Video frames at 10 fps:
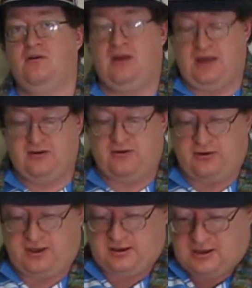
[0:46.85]

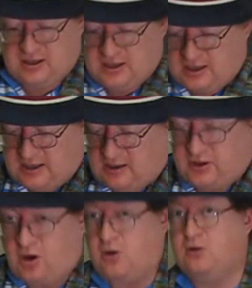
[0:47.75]
into it. Now the
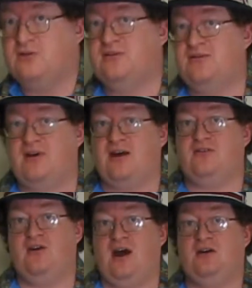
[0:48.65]
hole
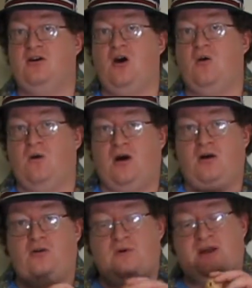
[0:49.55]
does not go
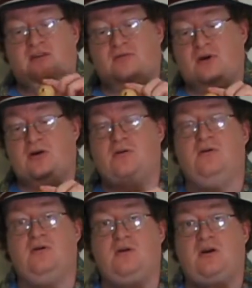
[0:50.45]
all the way through,
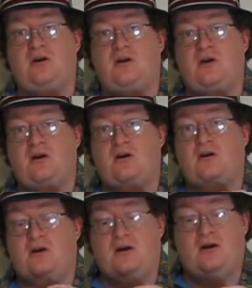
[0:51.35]

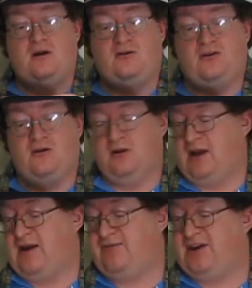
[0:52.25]
so you'll
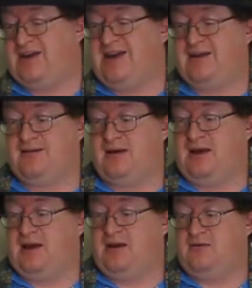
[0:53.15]
have to get
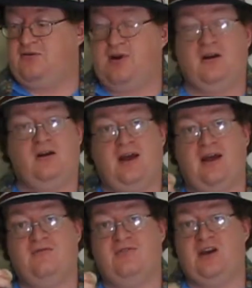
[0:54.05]
a drill
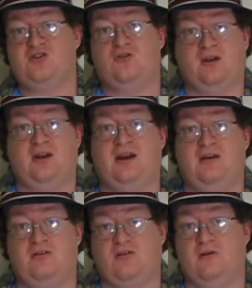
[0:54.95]
and finish drilling
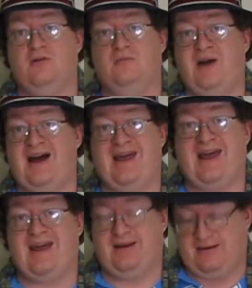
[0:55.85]
it through by
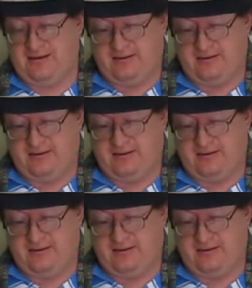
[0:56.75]
hand.